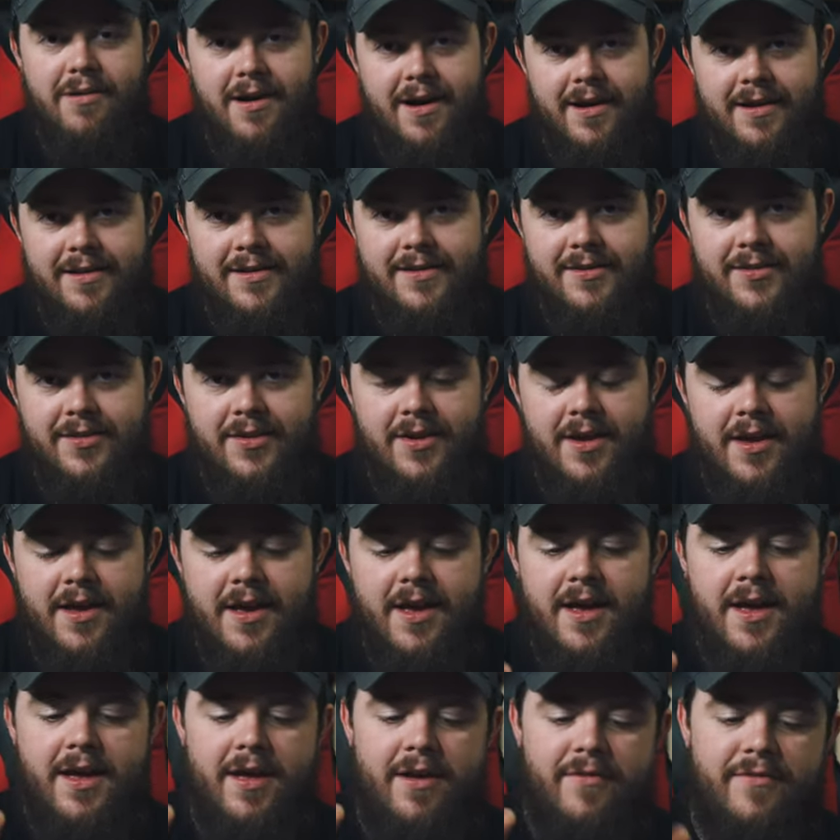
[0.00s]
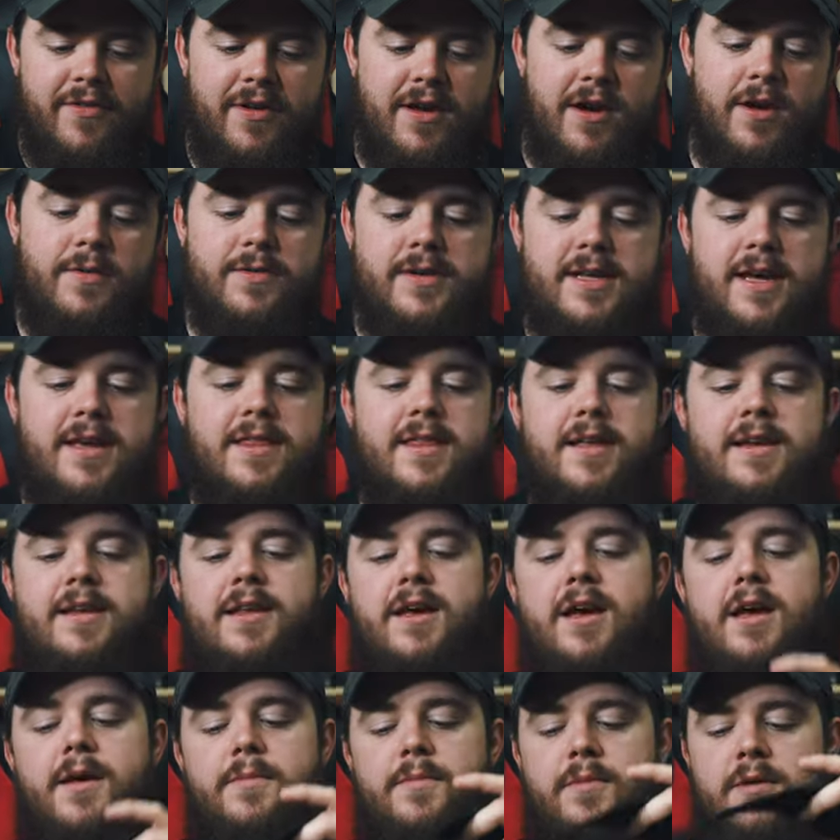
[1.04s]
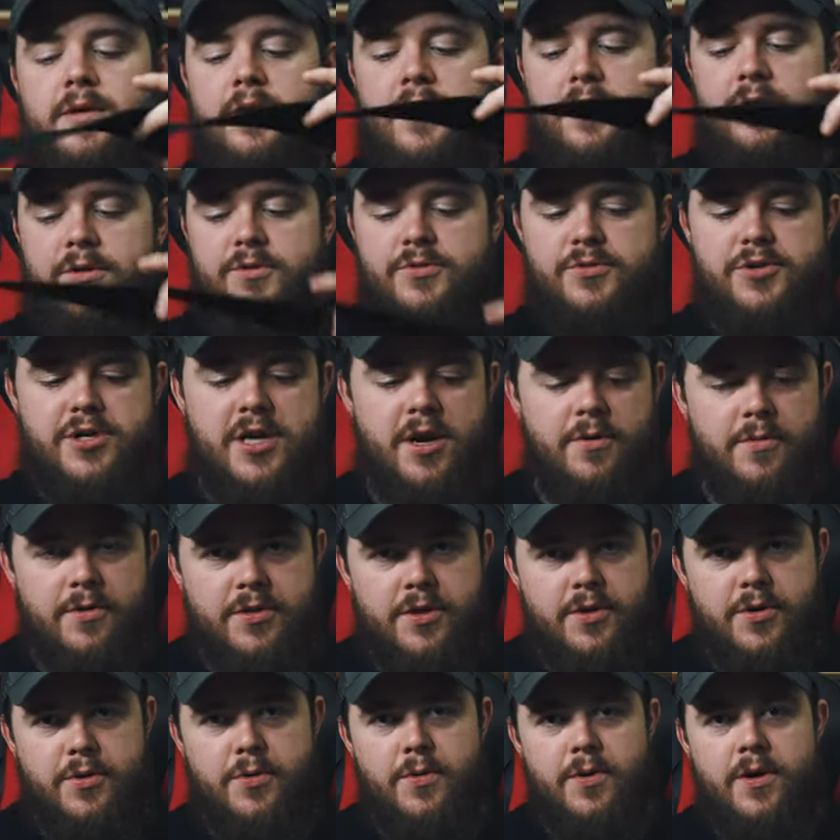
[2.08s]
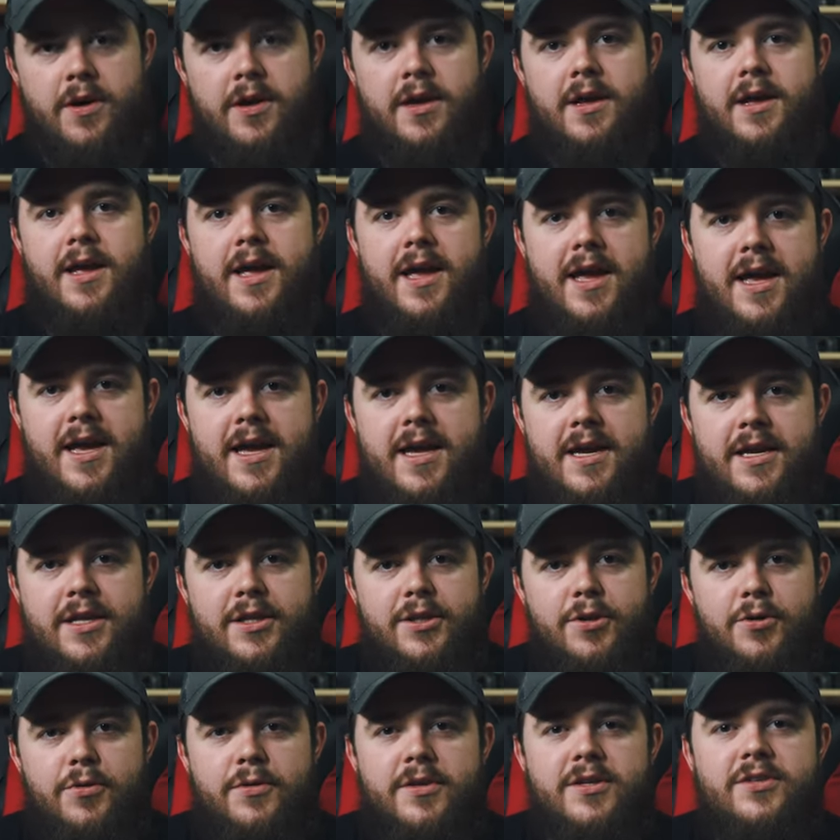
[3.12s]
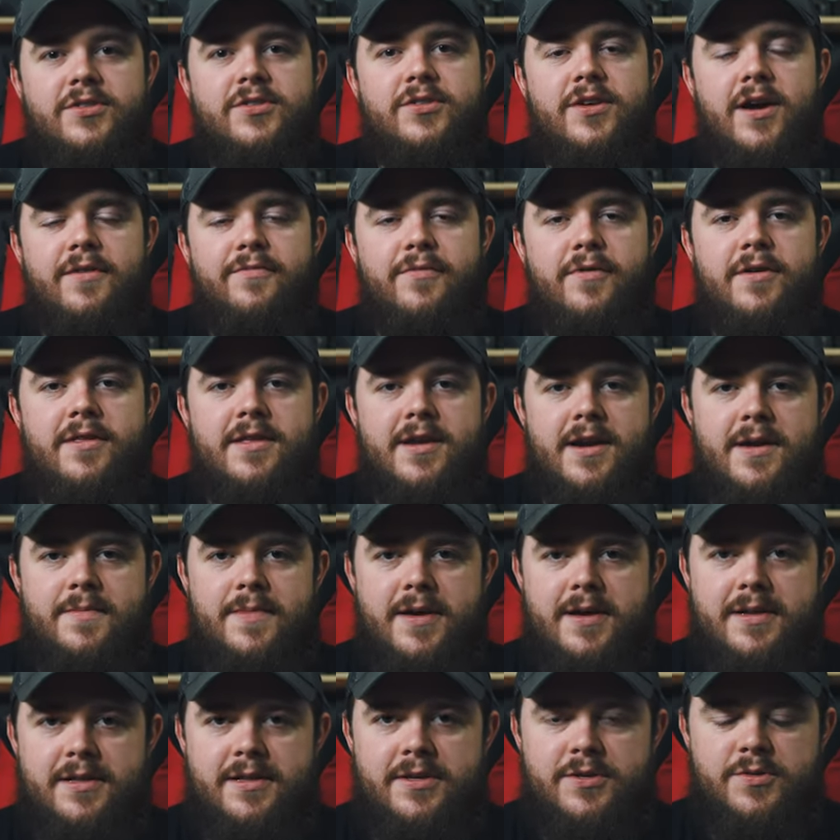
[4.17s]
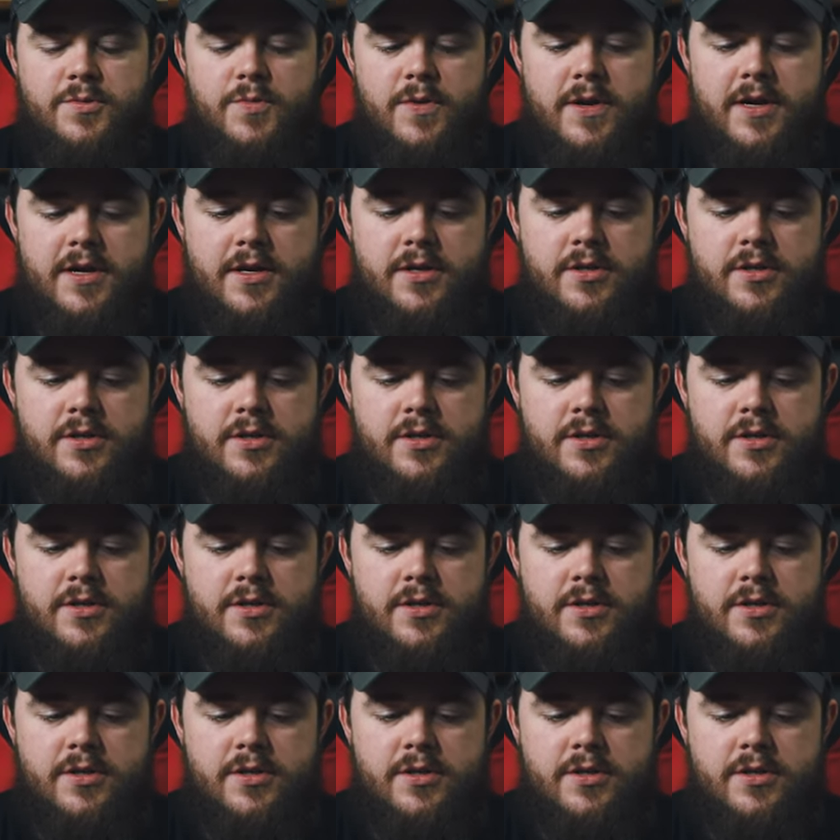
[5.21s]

But figured I would take that time to share with you a little discovery that I made this week.